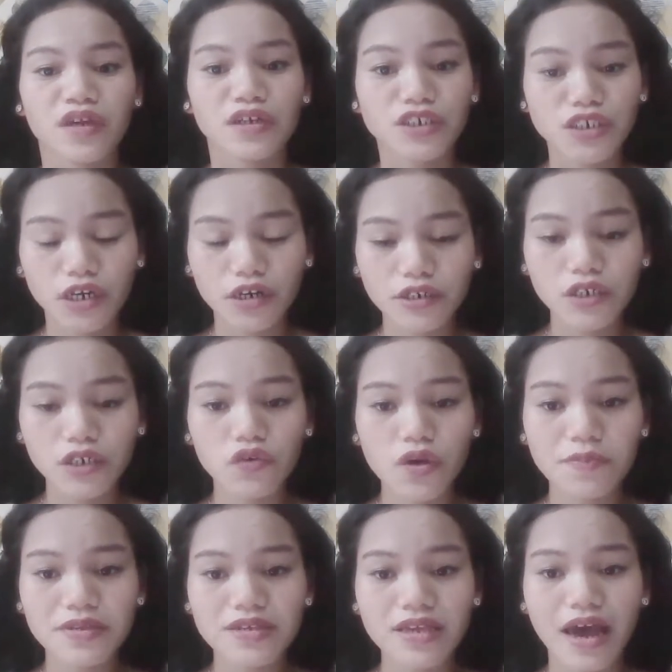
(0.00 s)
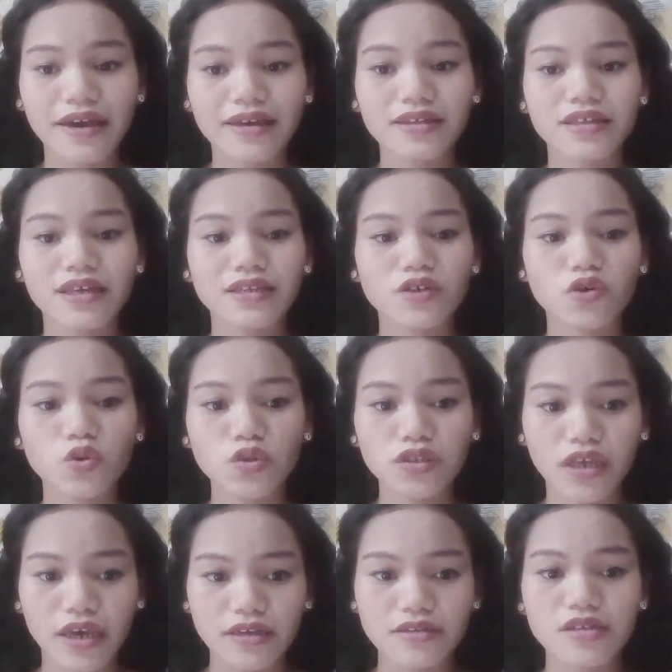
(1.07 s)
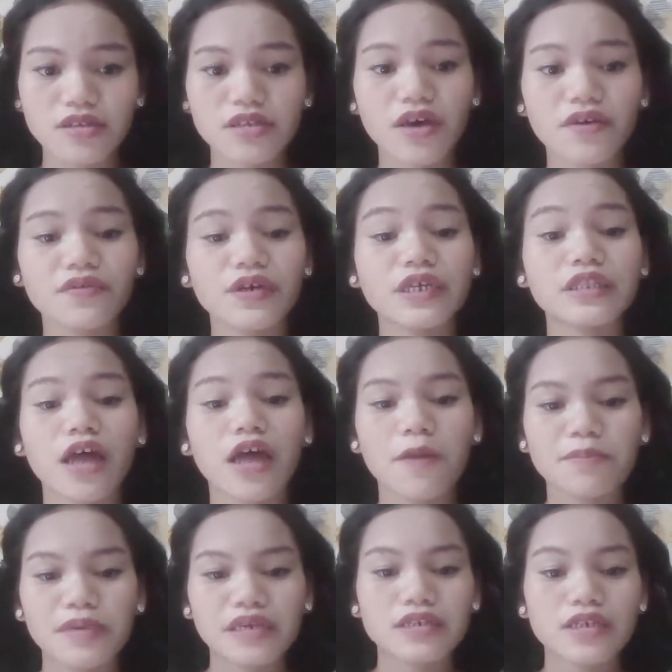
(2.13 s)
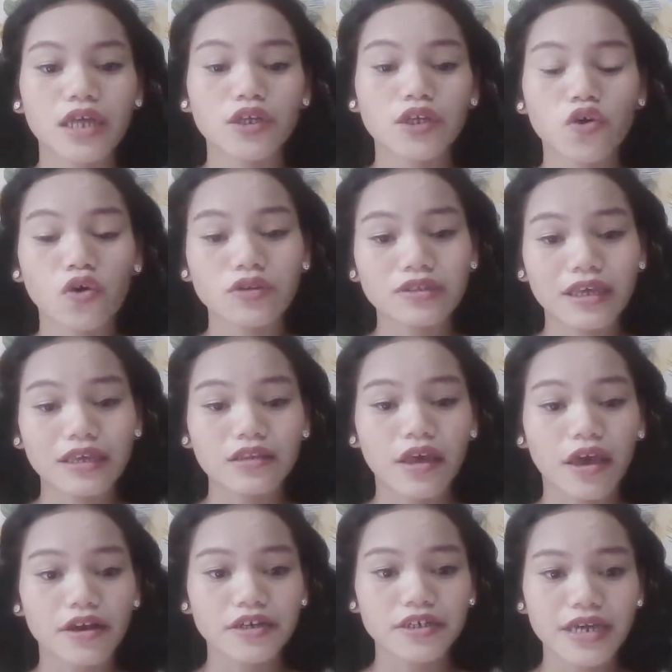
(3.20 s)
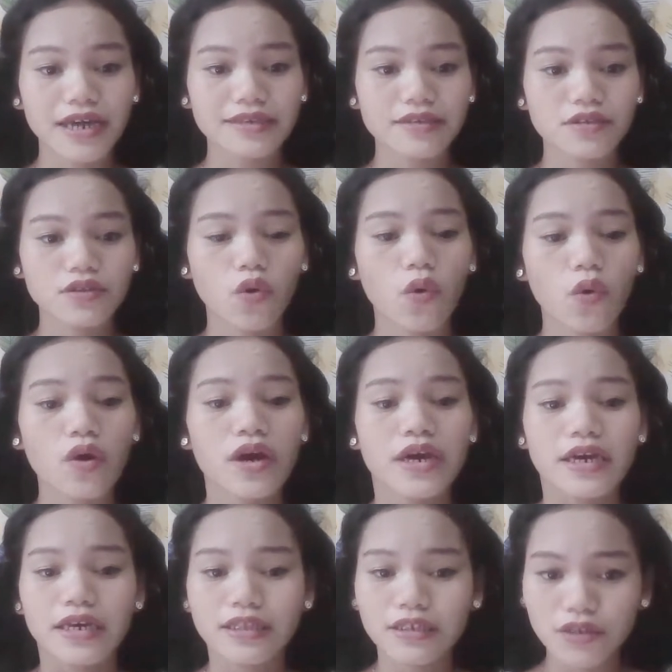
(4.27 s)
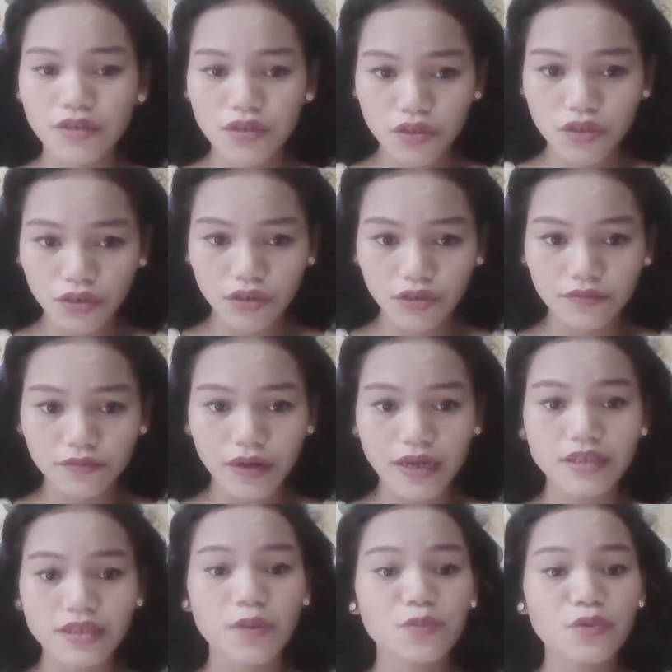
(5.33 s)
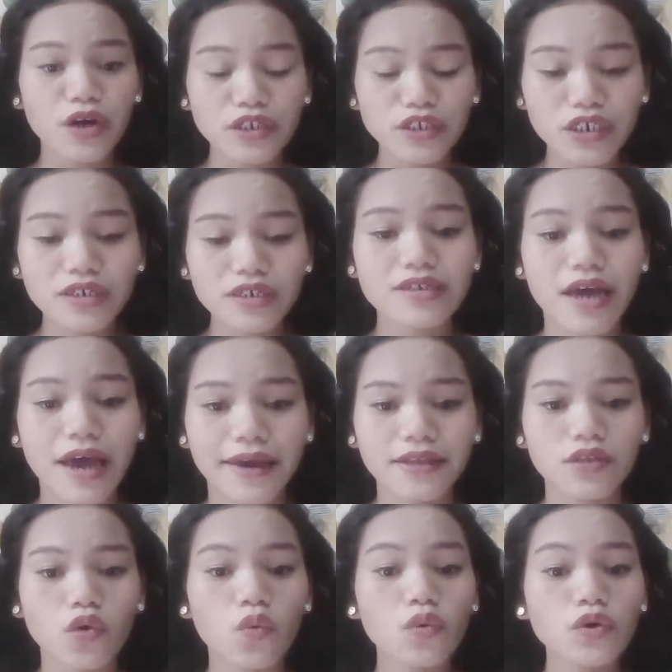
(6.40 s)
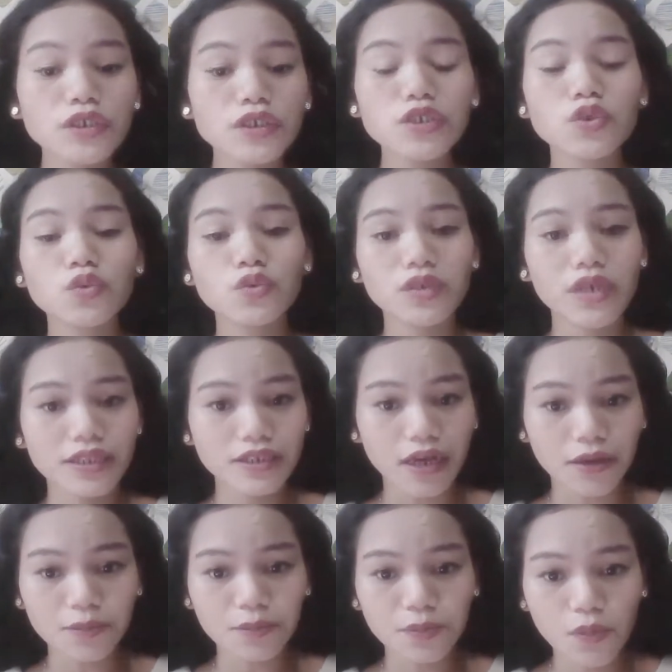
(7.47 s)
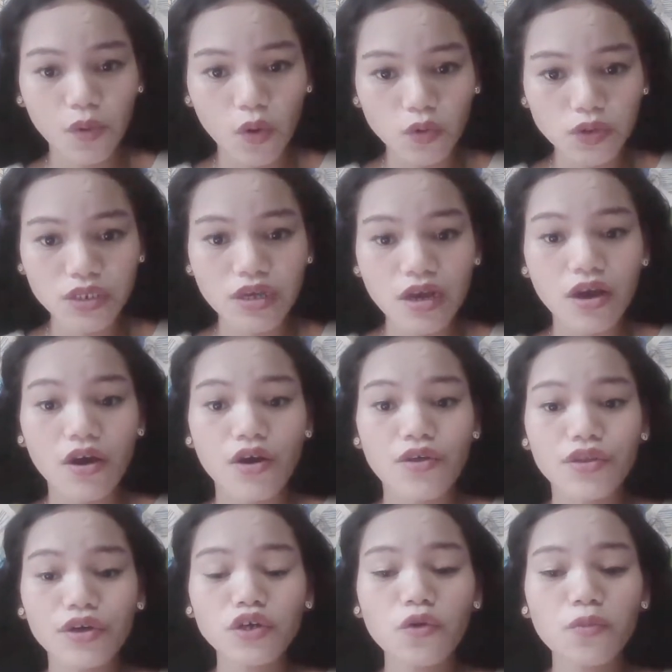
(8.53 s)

sharing website that contains different topics and content areas. So it can serve as a project site where students can post their